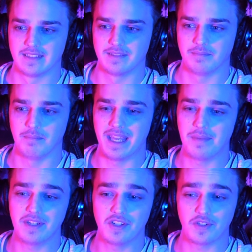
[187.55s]
Never stop.
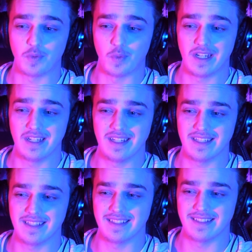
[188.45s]
Maybe just I one. Need
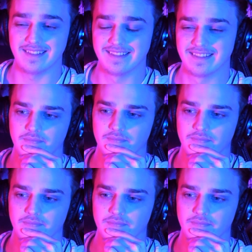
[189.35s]
immediate analysis.